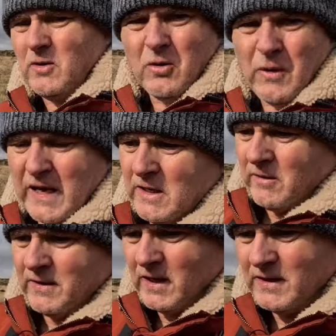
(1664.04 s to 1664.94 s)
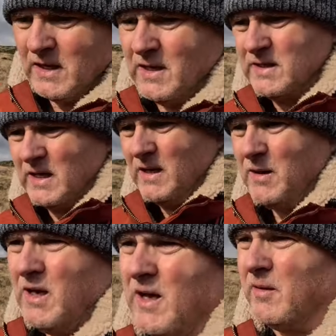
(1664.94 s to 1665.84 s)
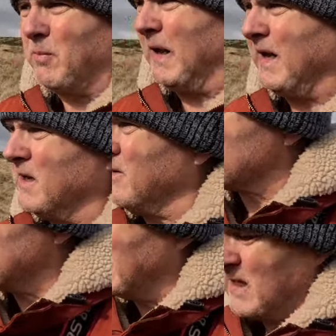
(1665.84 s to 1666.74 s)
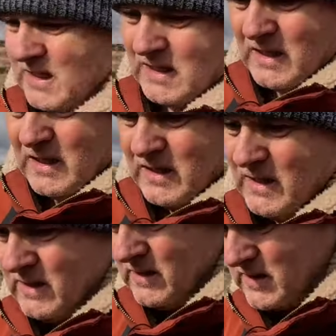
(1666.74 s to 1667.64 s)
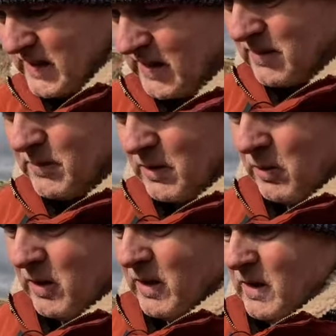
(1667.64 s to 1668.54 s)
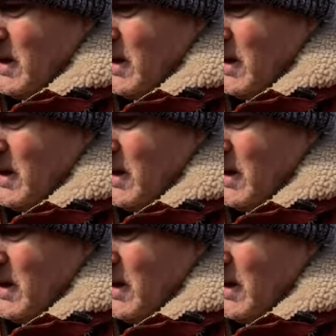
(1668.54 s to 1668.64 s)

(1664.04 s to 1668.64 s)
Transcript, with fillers: no radar on, on, on, the, on the plane, obviously, to tell them there were